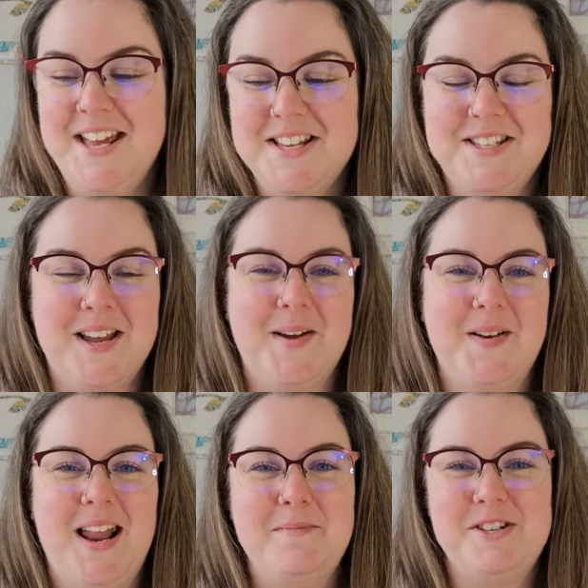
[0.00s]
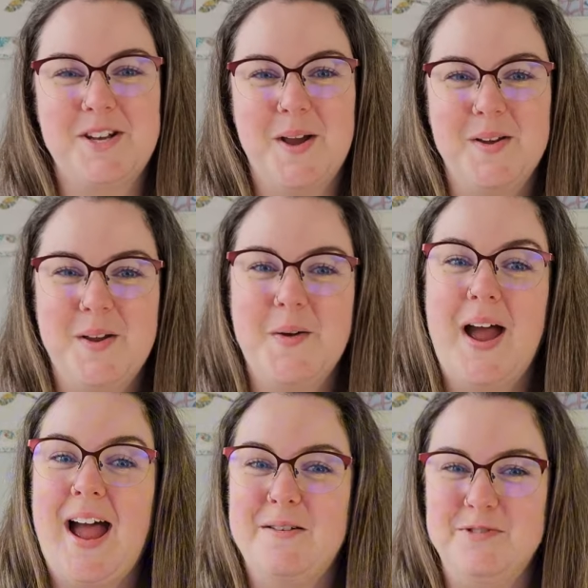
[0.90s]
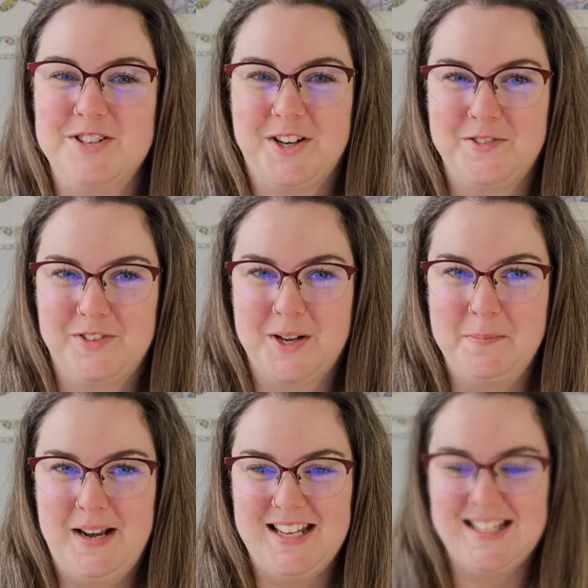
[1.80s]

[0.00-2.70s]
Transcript: So let me show you how much I've completed.